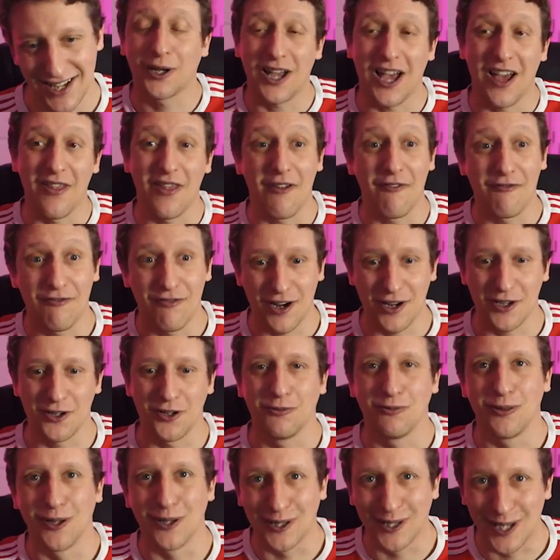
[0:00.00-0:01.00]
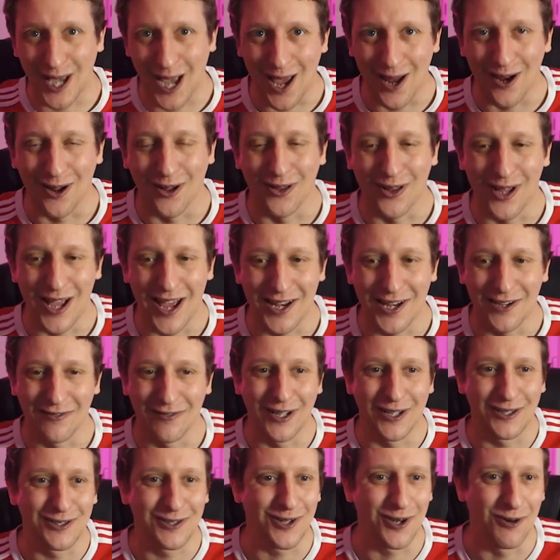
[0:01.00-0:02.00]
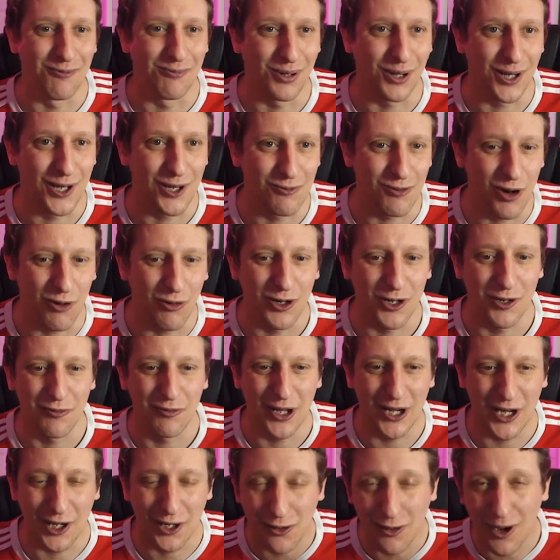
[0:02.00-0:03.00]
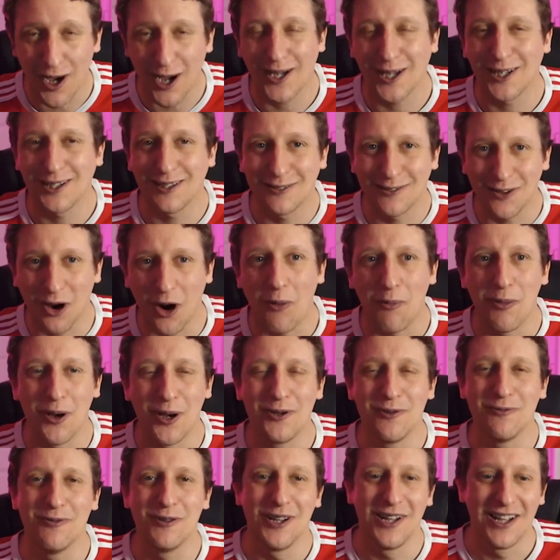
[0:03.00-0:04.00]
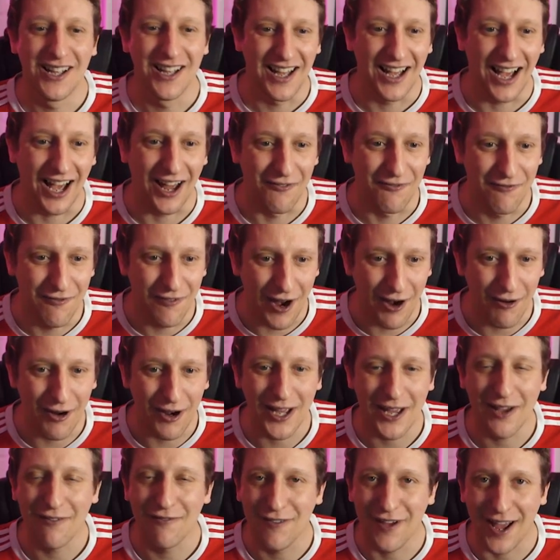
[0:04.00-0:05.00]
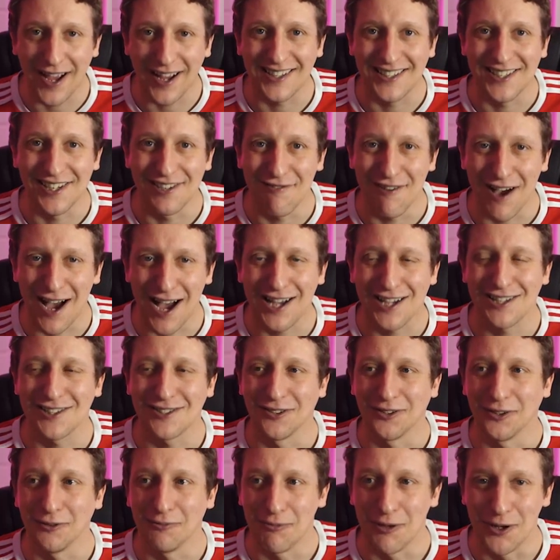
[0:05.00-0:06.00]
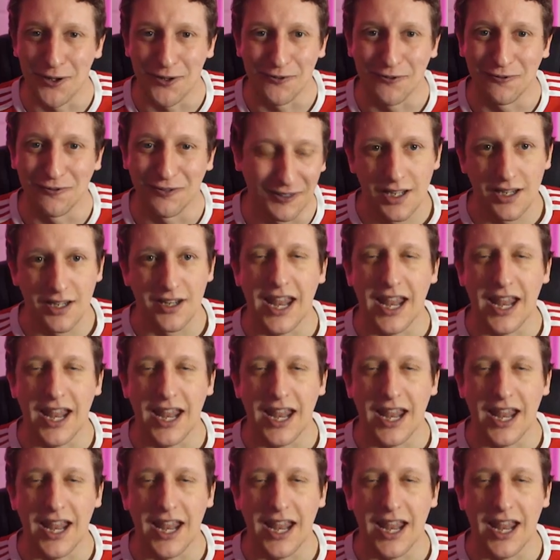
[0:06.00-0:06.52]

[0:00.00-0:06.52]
and then Freddie Ljungberg getting on the end of it to complete what would have been a quite common and very effective Arsenal move.